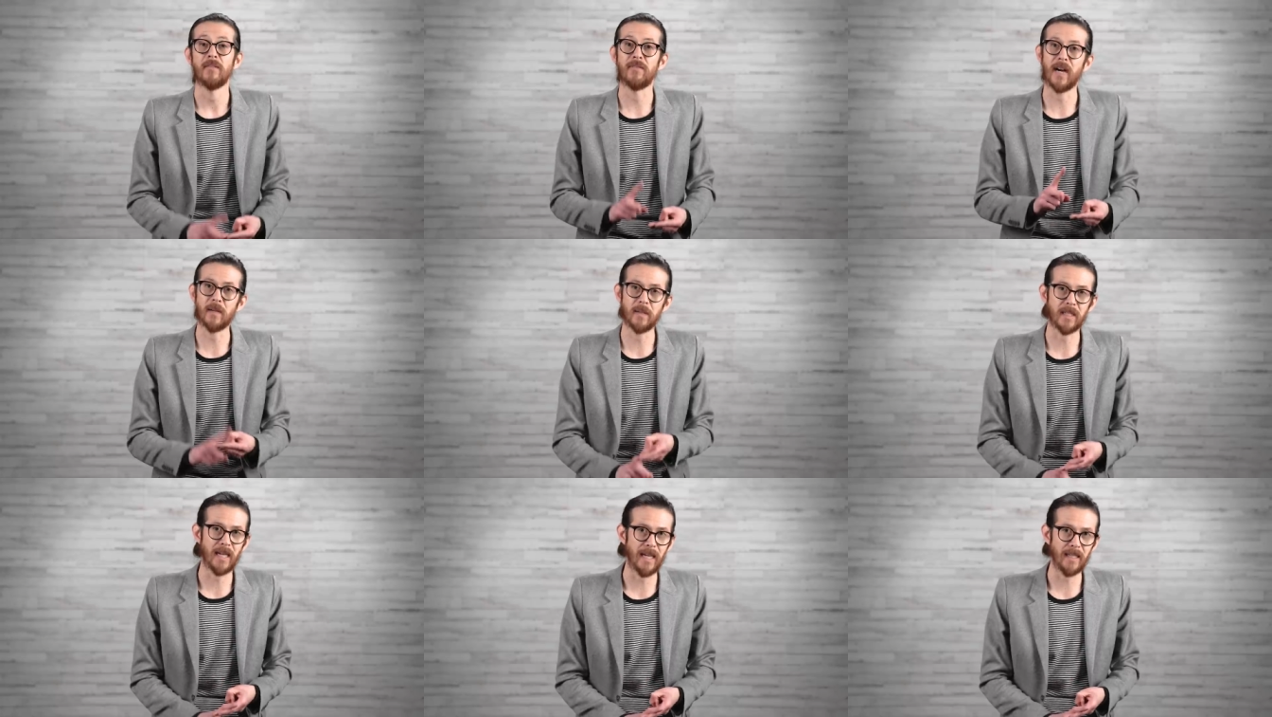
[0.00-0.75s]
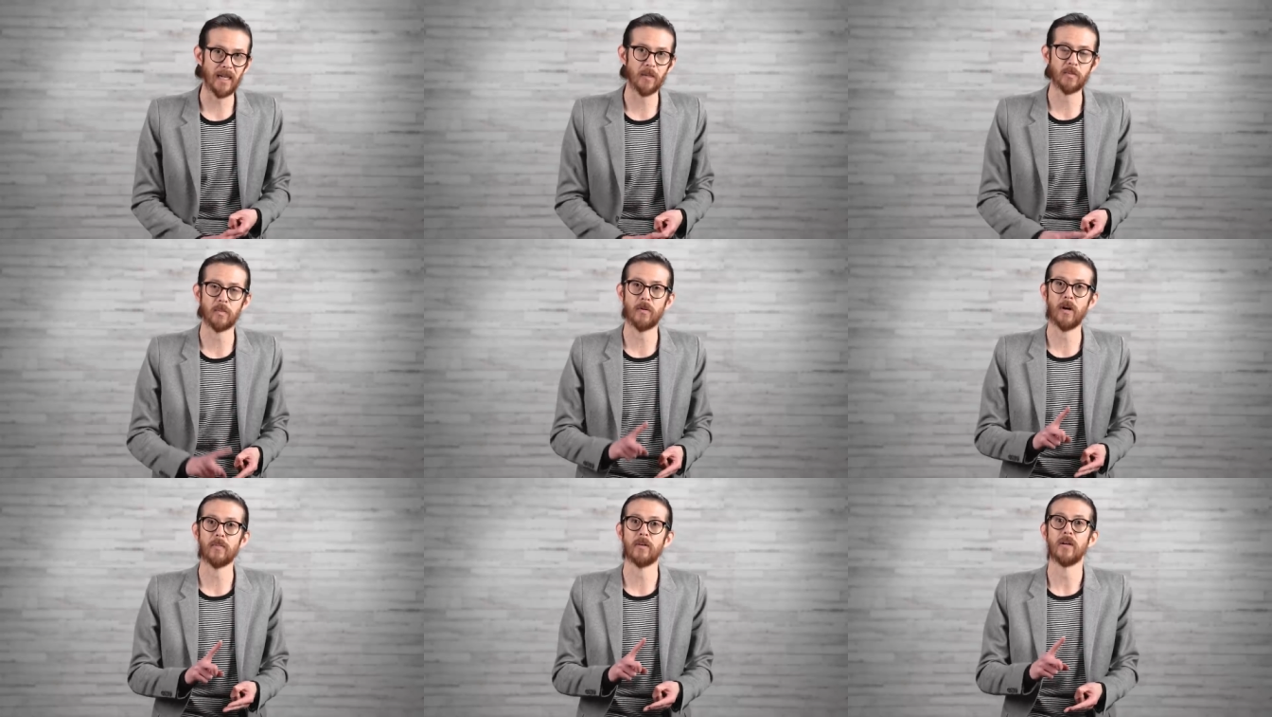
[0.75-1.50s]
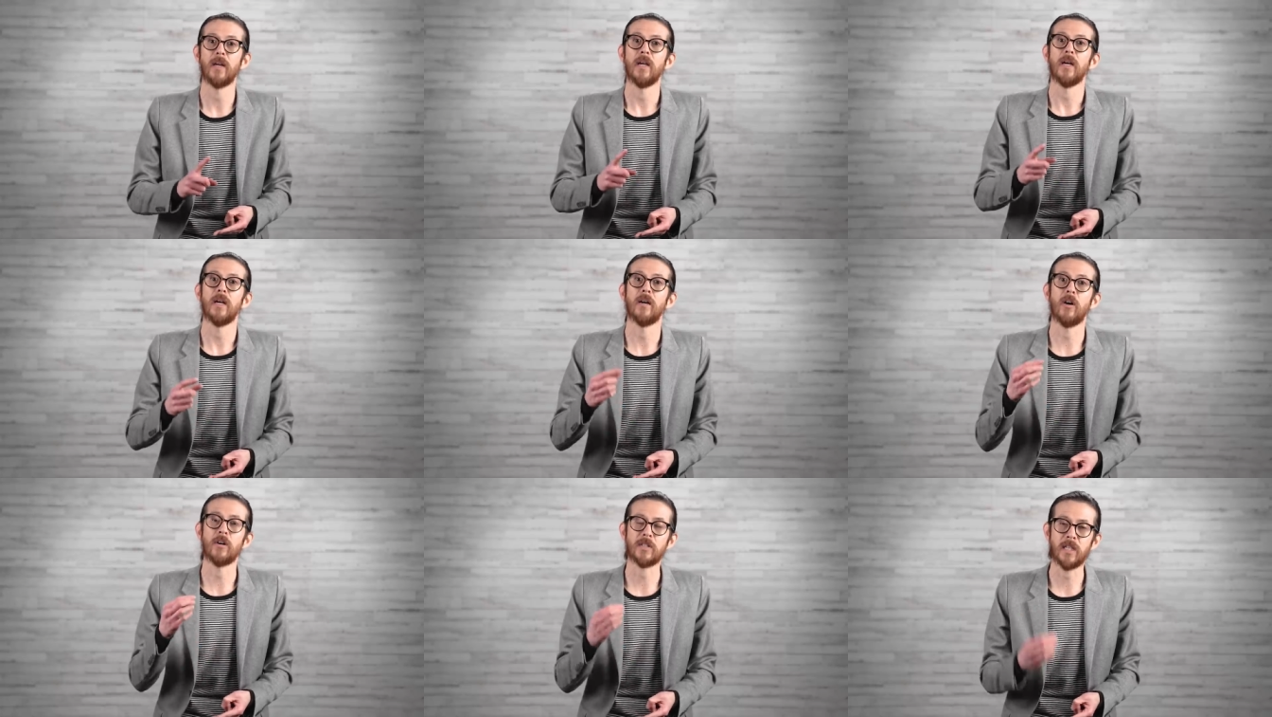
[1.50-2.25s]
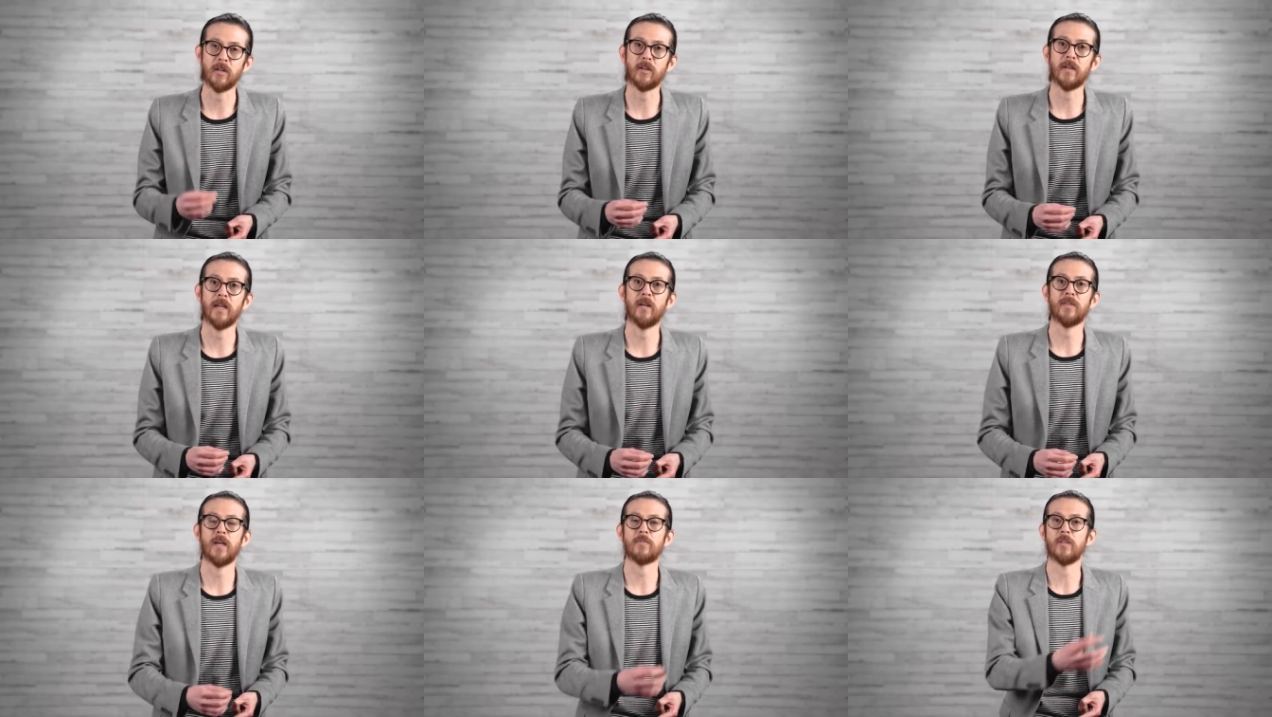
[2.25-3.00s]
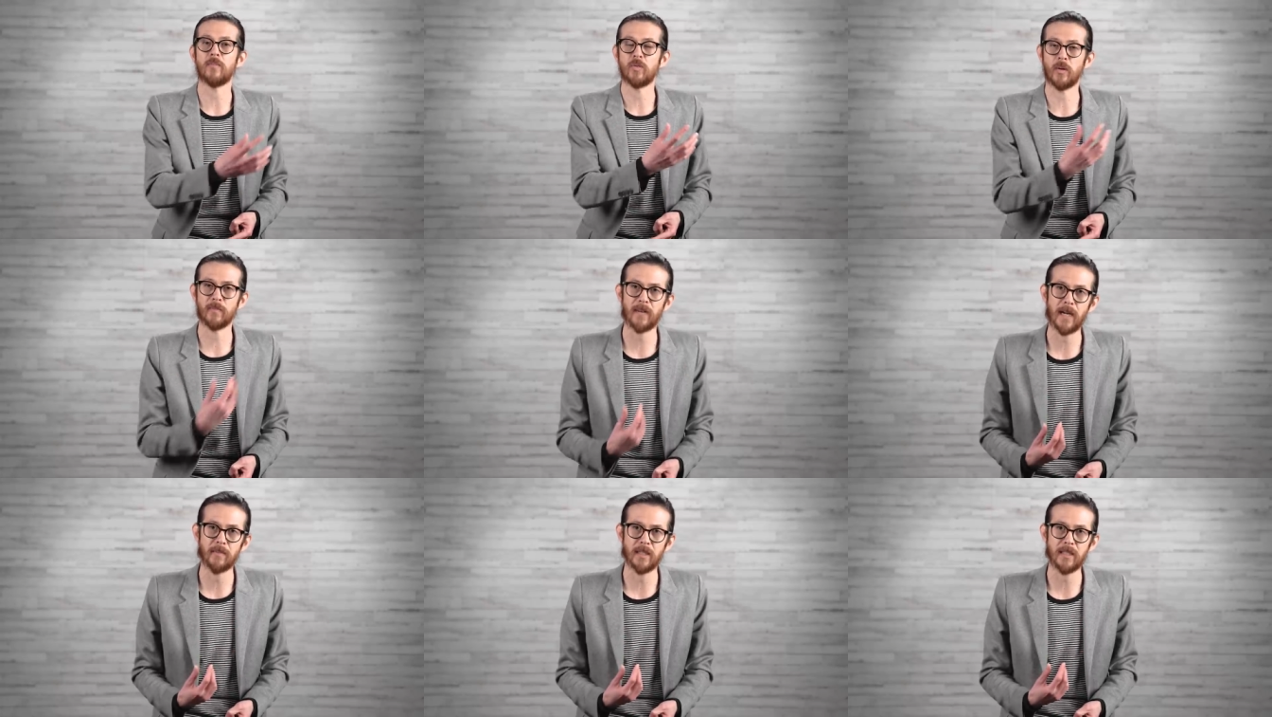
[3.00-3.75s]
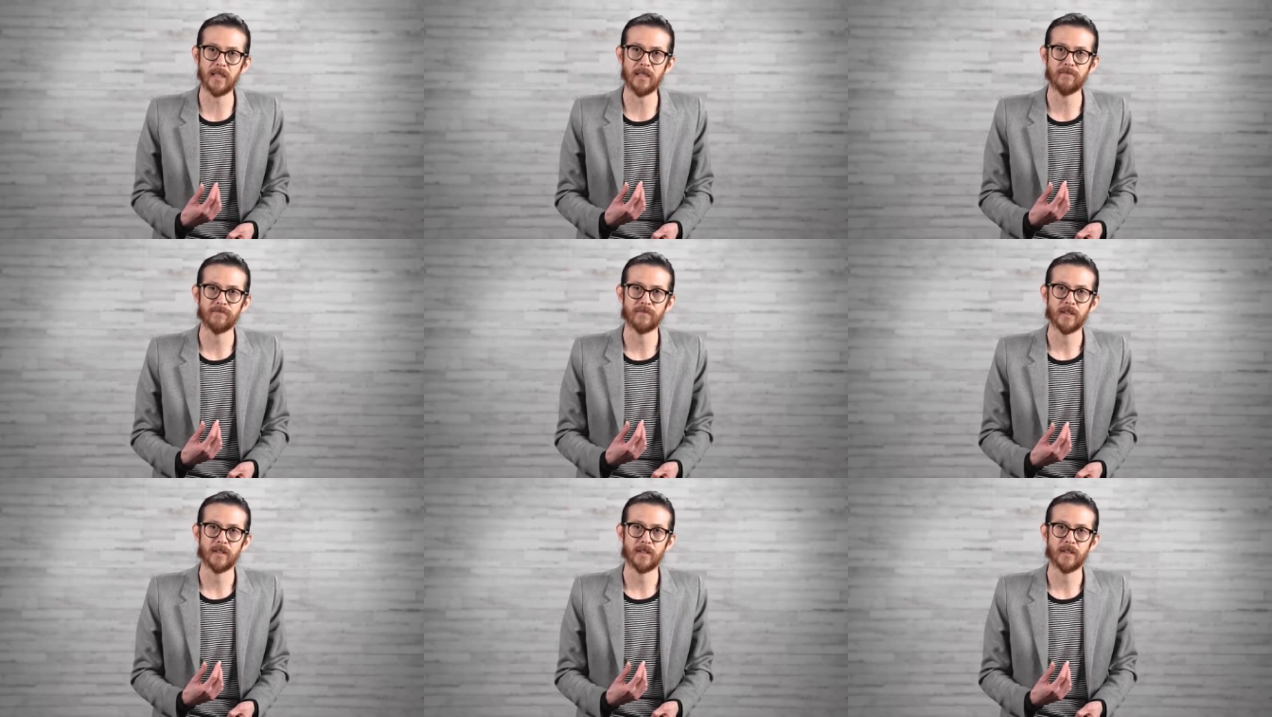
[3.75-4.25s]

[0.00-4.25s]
Vitamin K that helps proper arterial health, helps you absorb vitamin D.